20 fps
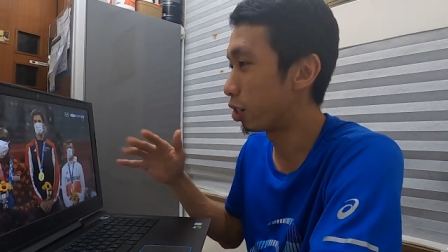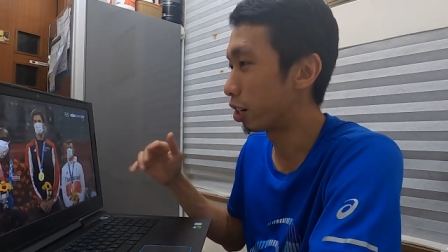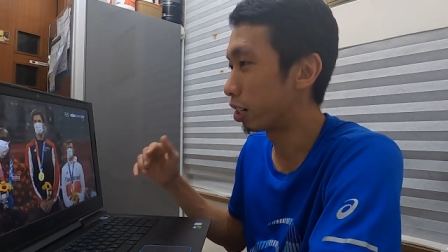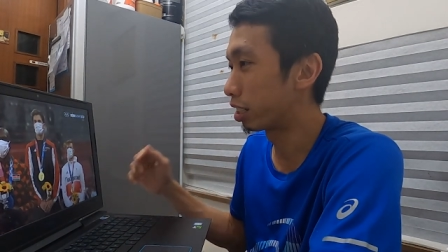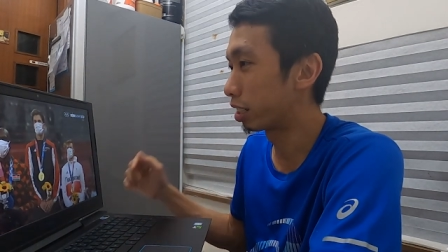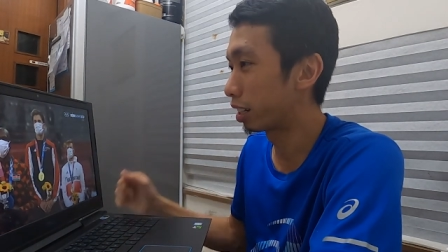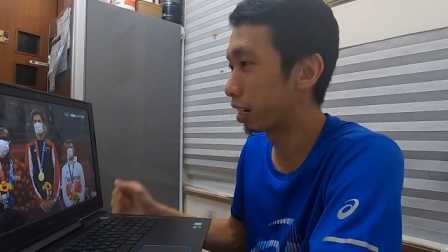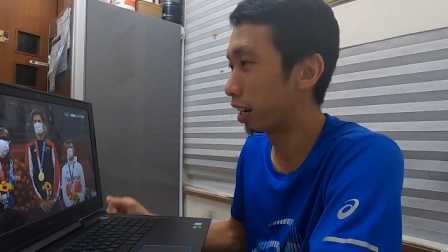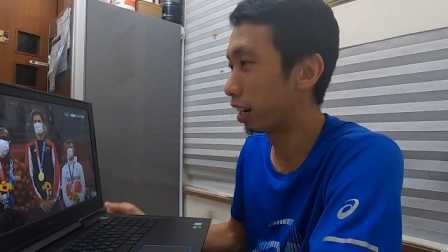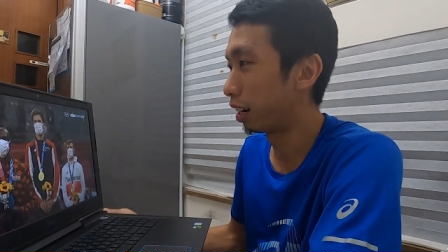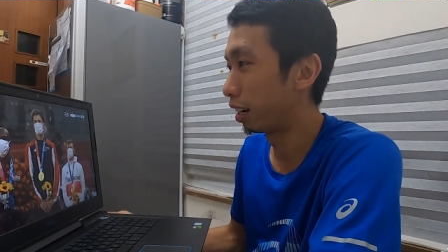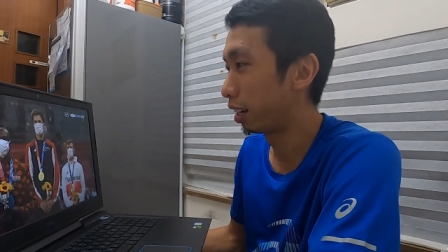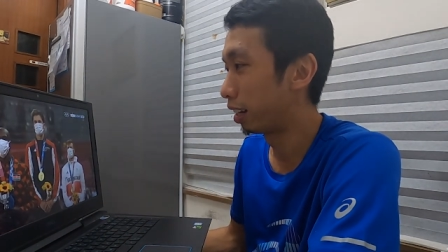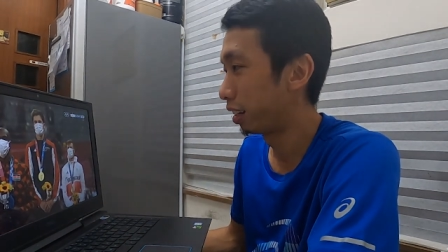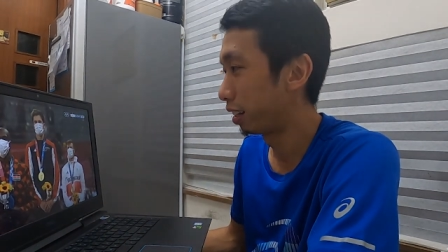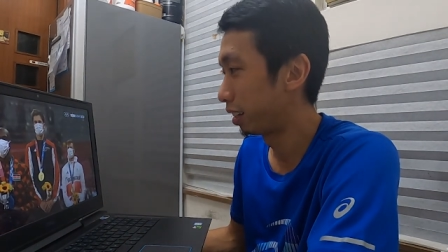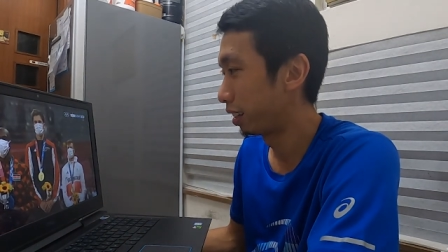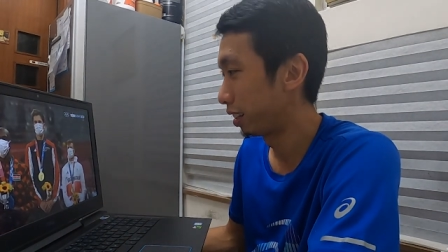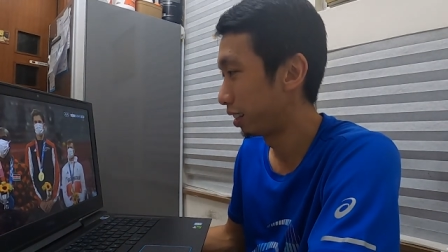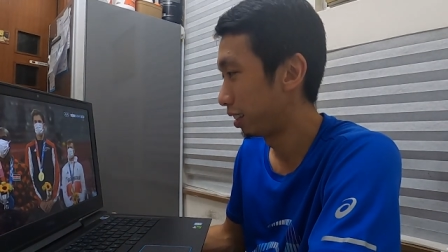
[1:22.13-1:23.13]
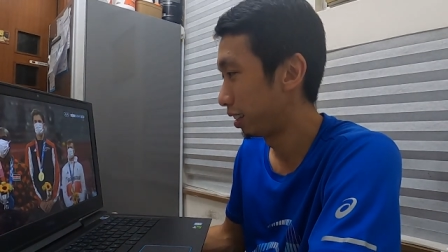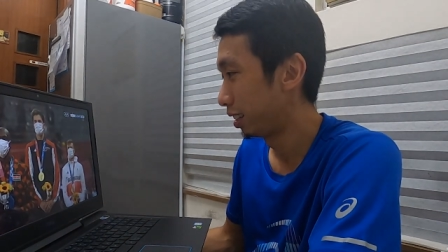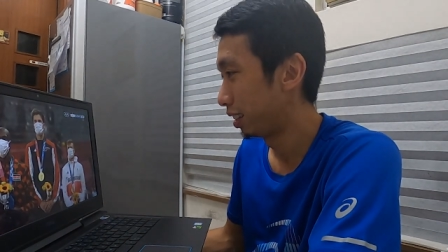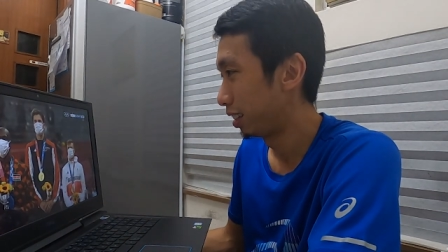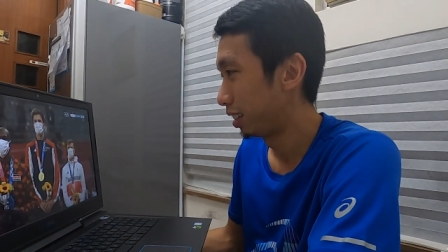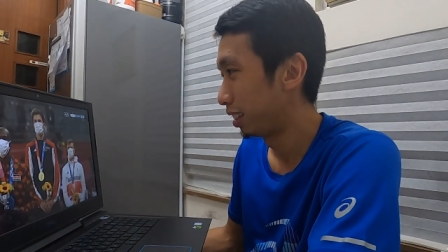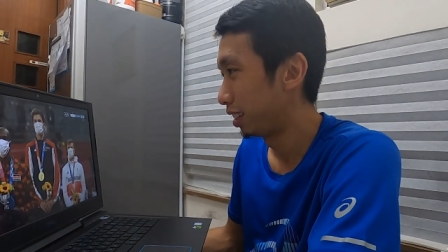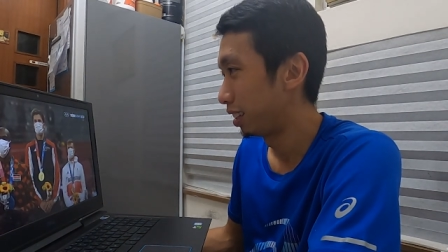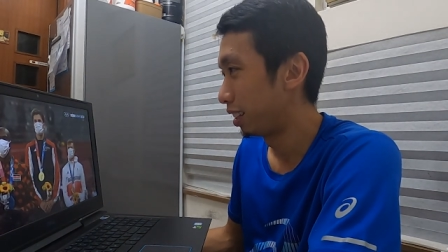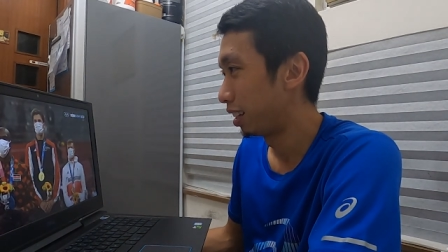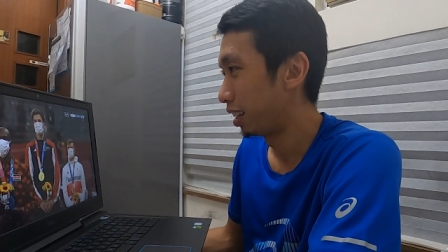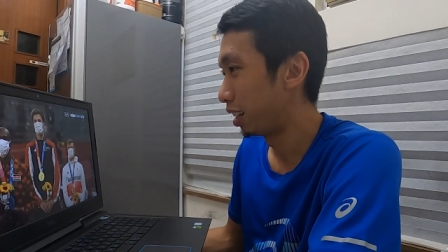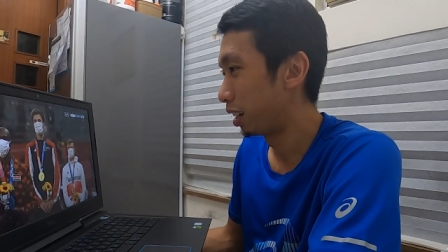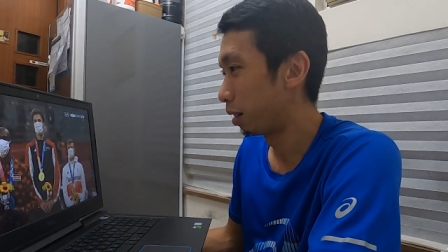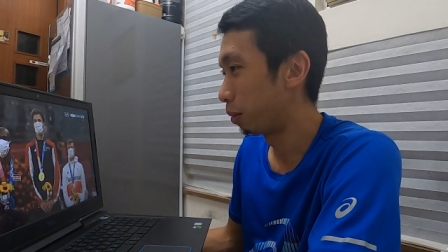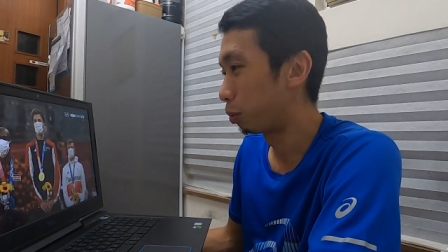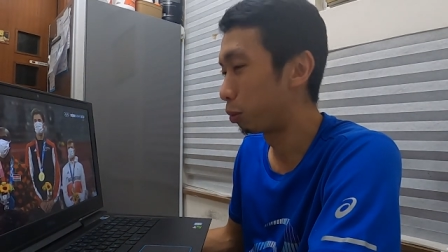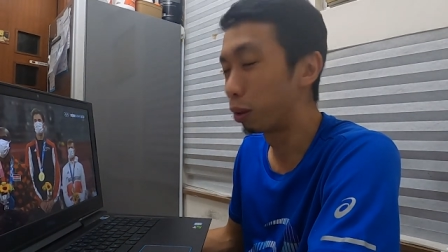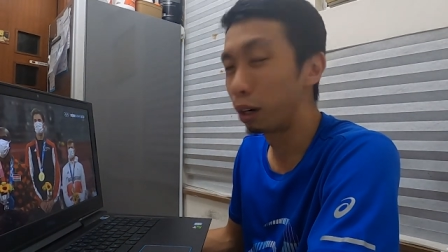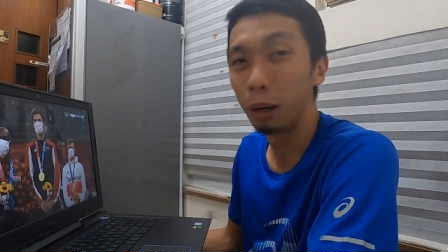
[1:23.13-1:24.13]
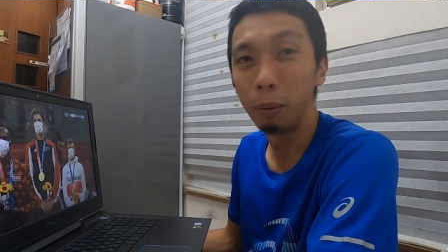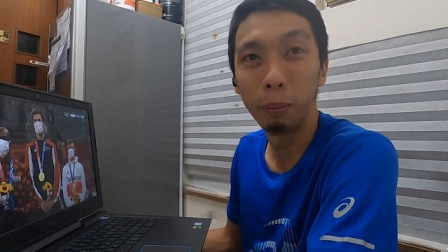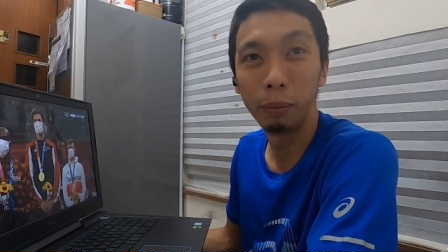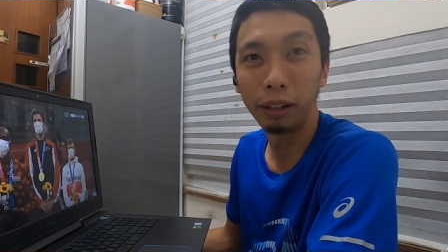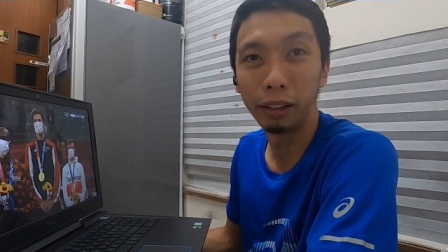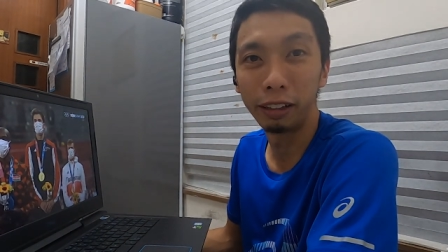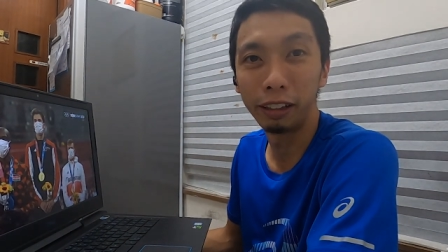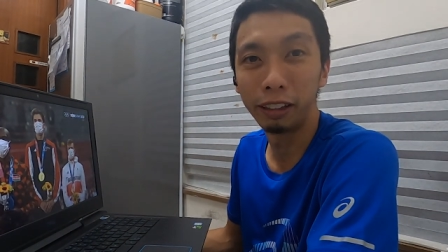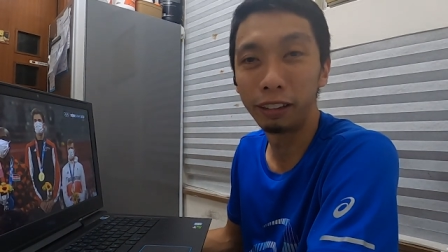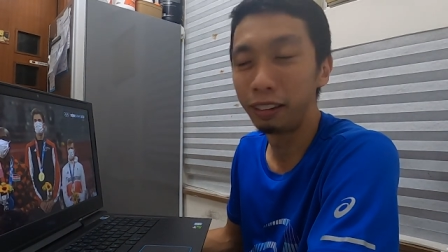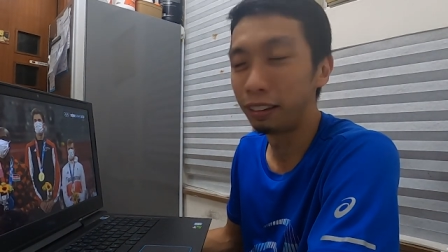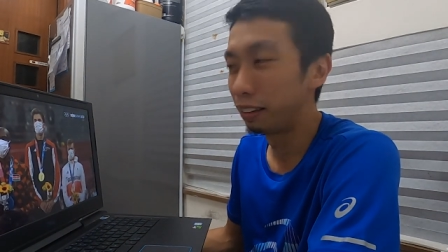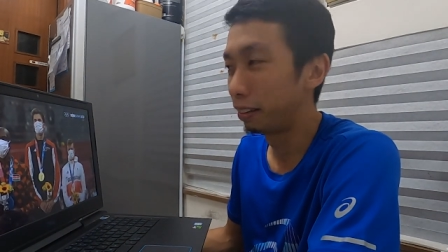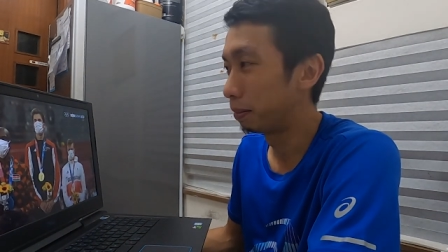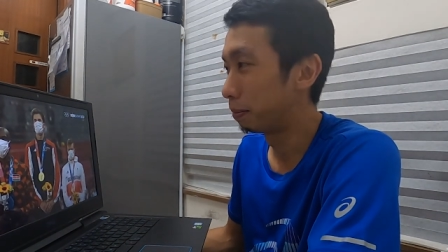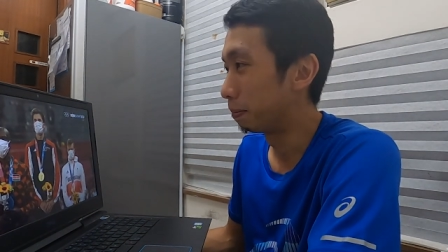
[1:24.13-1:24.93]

Josh Kerr Great Britain.